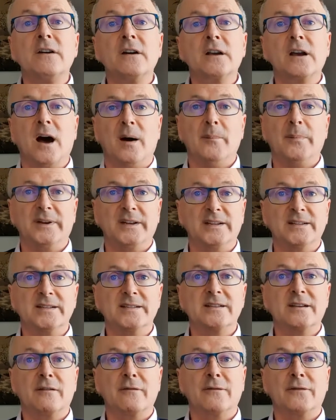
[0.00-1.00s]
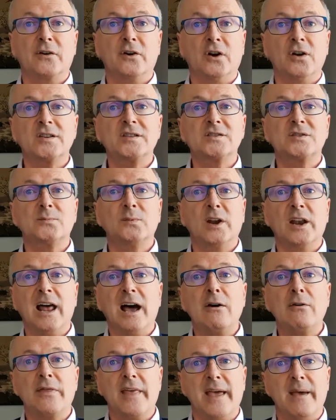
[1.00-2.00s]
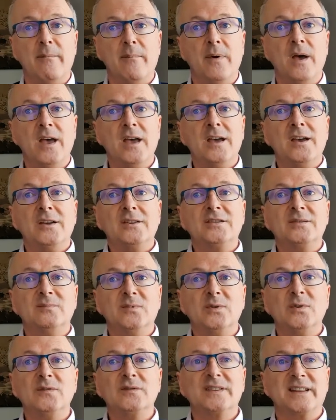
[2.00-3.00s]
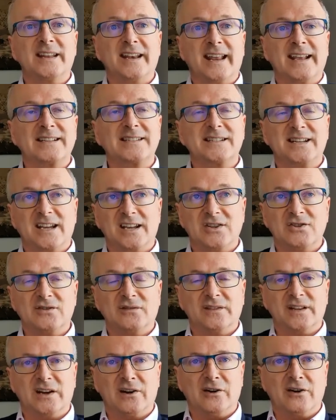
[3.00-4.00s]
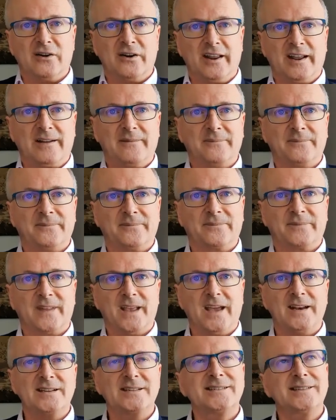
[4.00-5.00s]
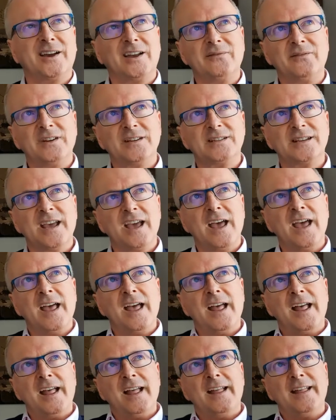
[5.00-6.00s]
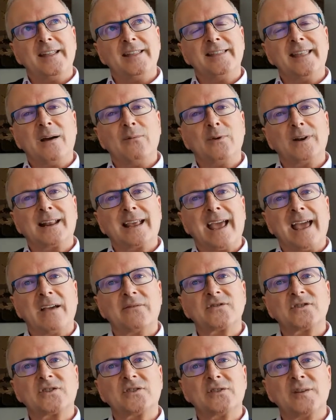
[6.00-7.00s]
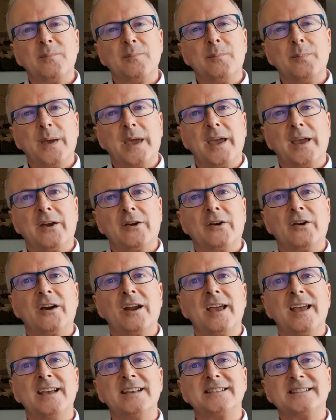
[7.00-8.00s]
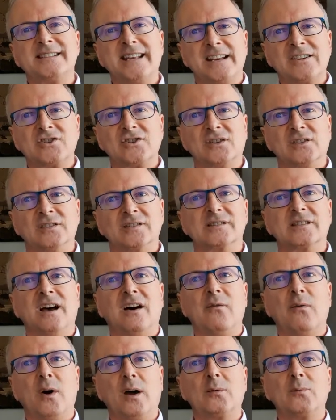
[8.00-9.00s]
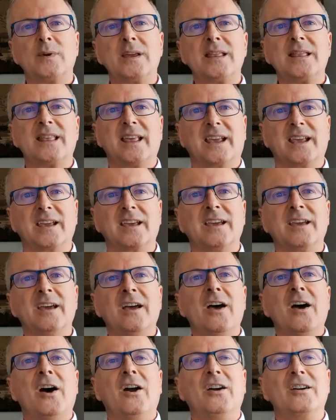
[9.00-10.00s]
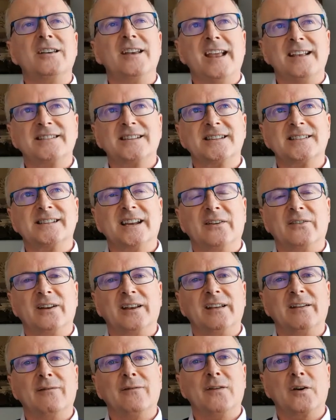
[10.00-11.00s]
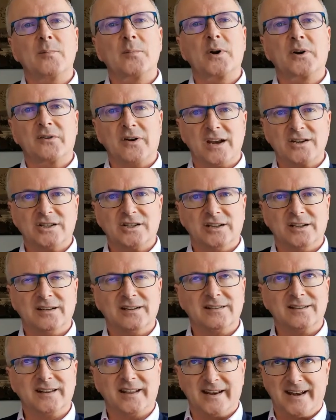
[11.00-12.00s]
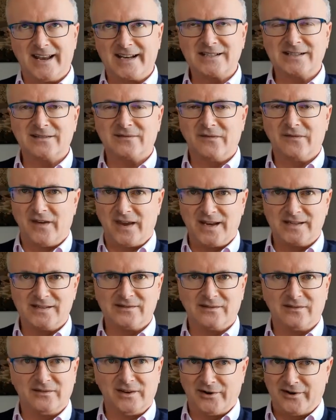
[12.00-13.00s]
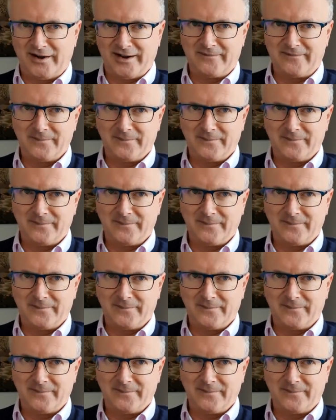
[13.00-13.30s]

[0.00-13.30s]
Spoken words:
competence for us to allow them to move to the next stage of their learning. An assignment that will capture the bare essentials of what we think are necessary for progression to the next phase of learning.